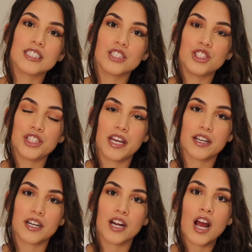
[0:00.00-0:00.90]
to
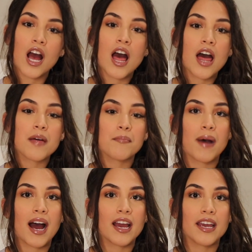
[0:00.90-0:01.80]
share
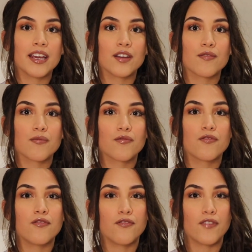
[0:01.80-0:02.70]
my
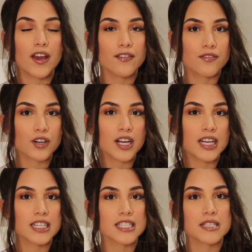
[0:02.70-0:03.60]

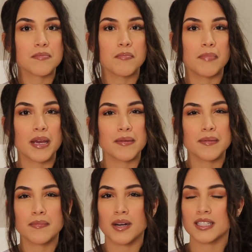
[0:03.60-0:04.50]
favorites
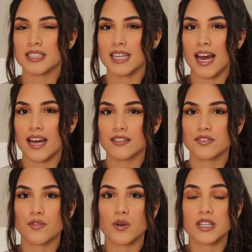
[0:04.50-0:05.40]
baby mustache
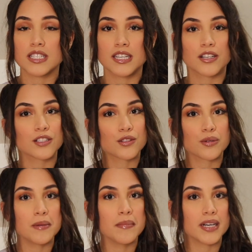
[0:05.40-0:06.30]
for 0 to
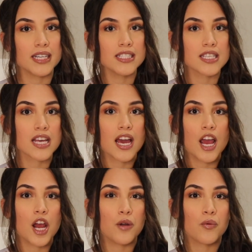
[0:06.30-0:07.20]
3 months
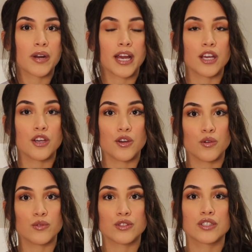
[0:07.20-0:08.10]
and what I
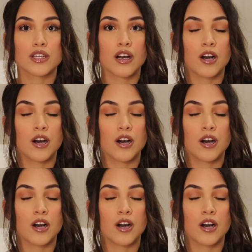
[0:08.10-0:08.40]
used